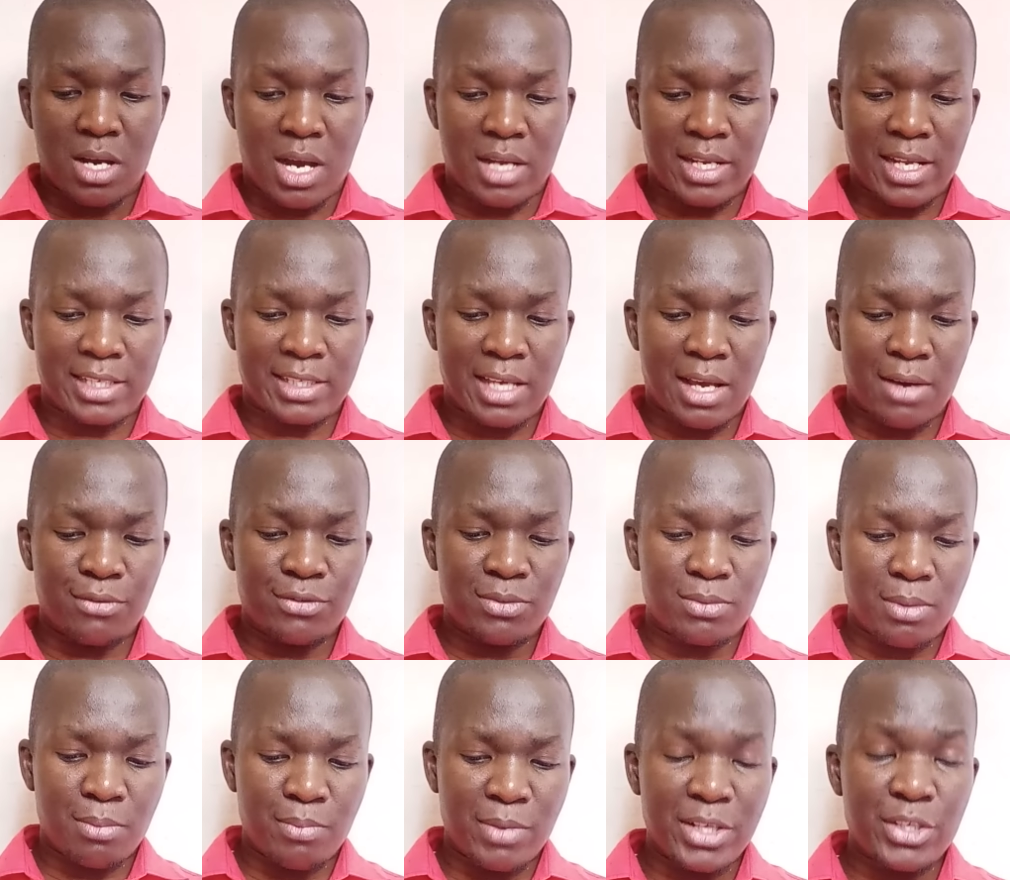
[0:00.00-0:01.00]
And as I've
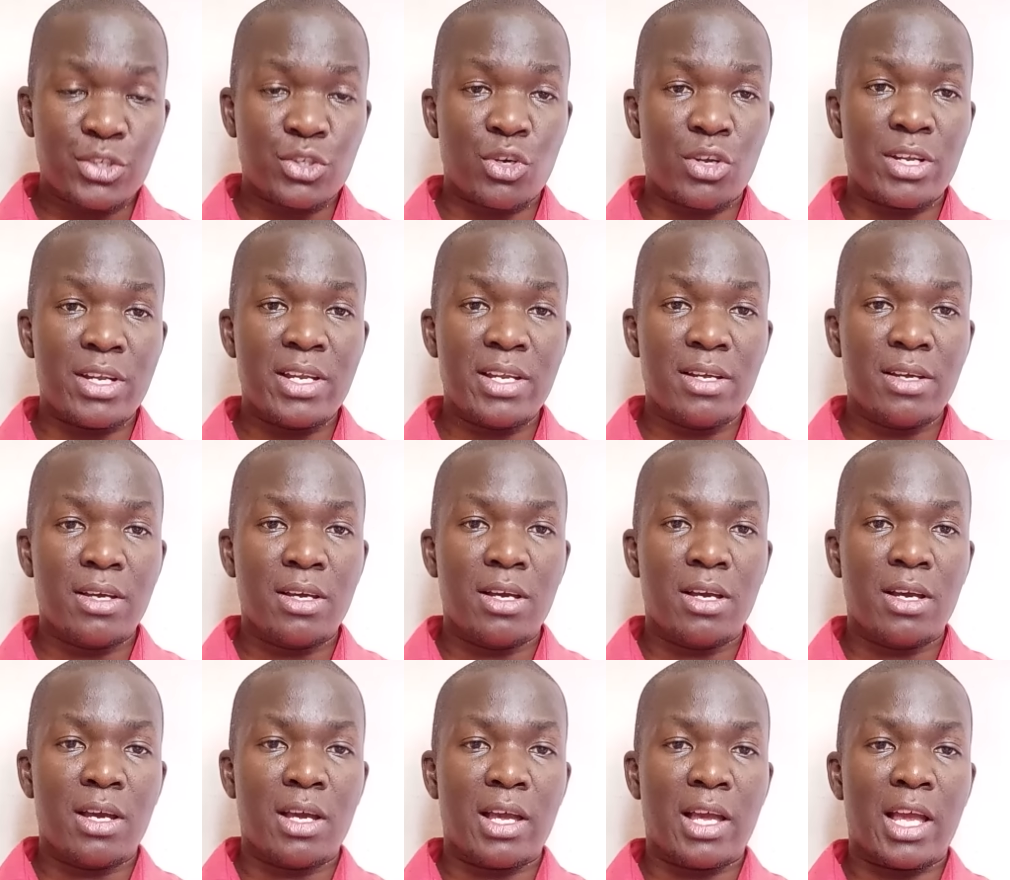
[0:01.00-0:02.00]
mentioned,
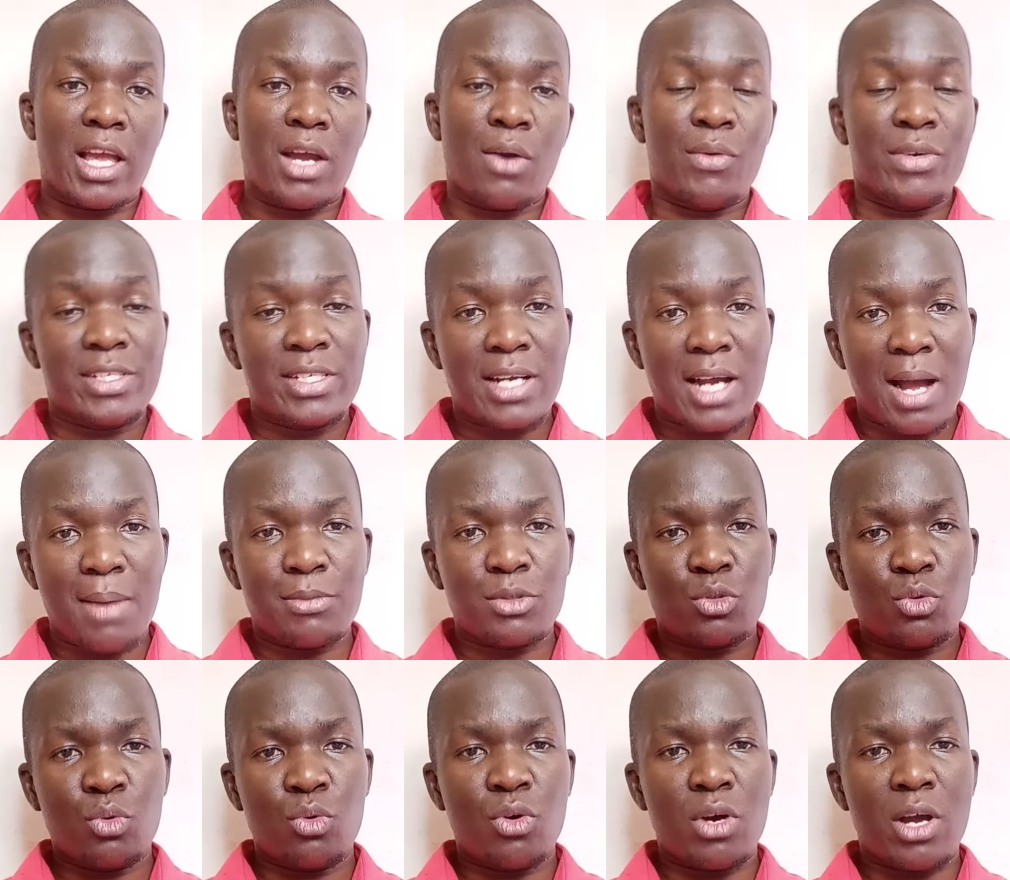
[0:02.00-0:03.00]
when it comes
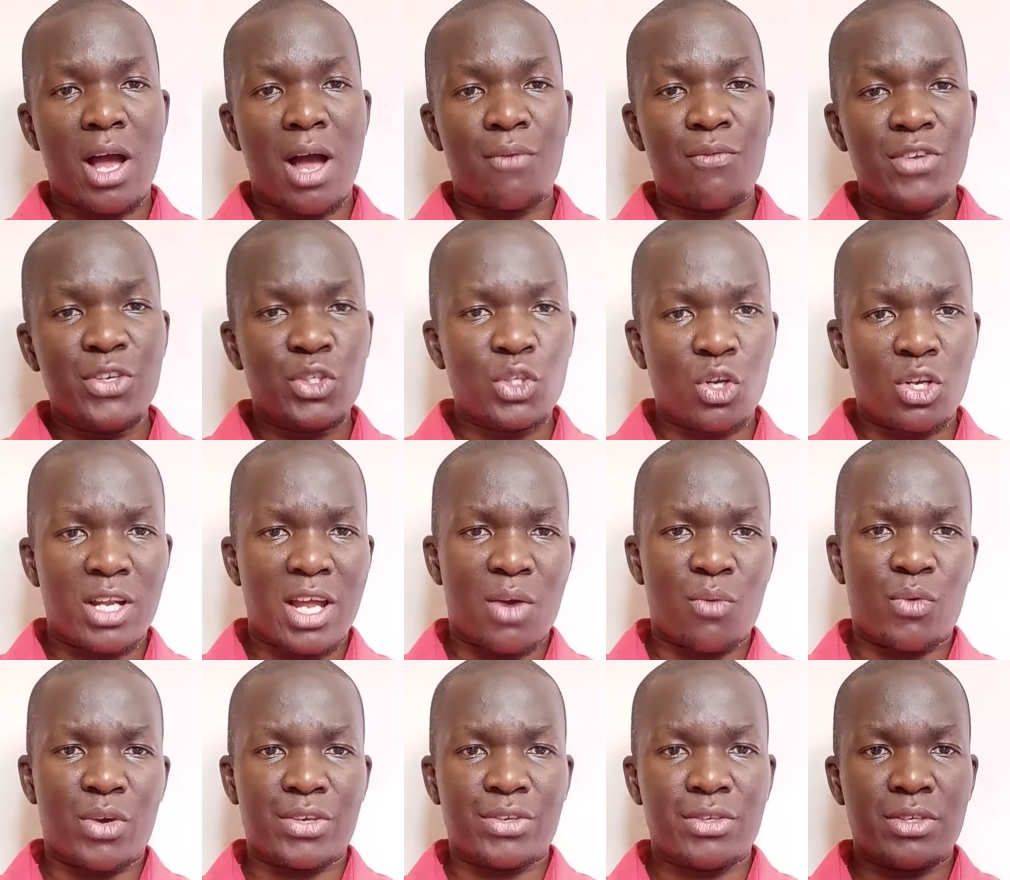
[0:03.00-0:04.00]
to a visual
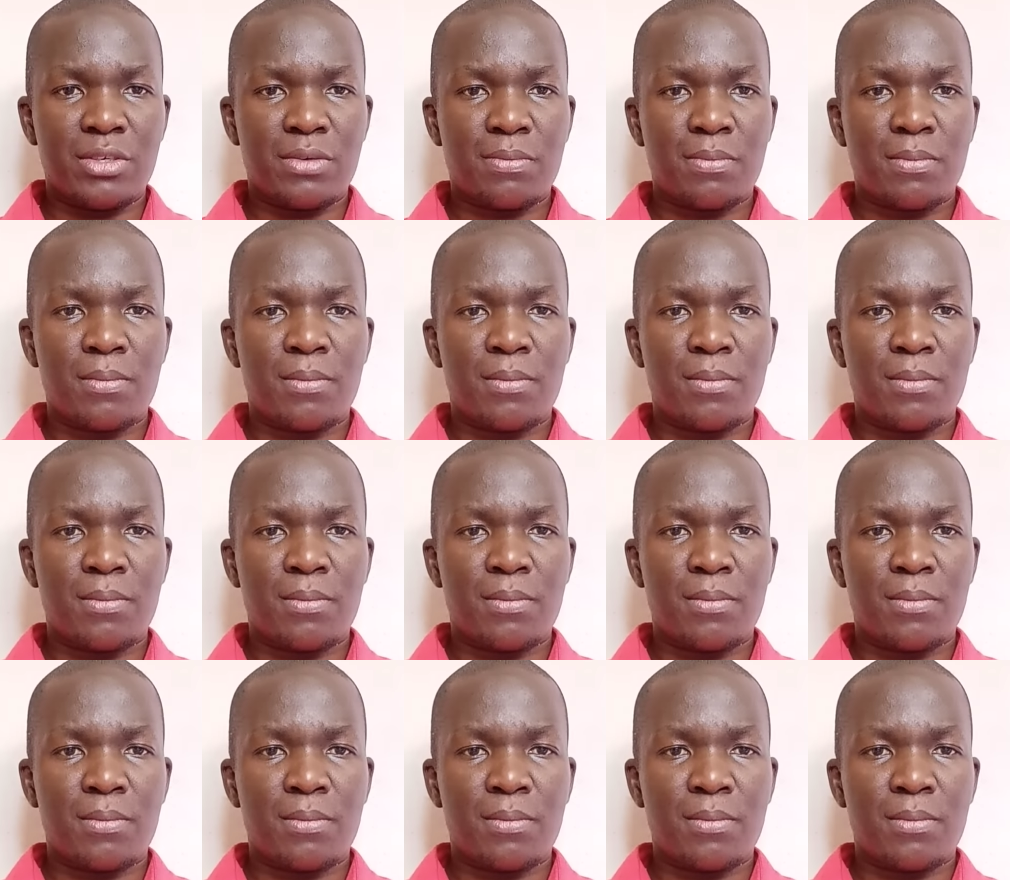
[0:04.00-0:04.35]
language,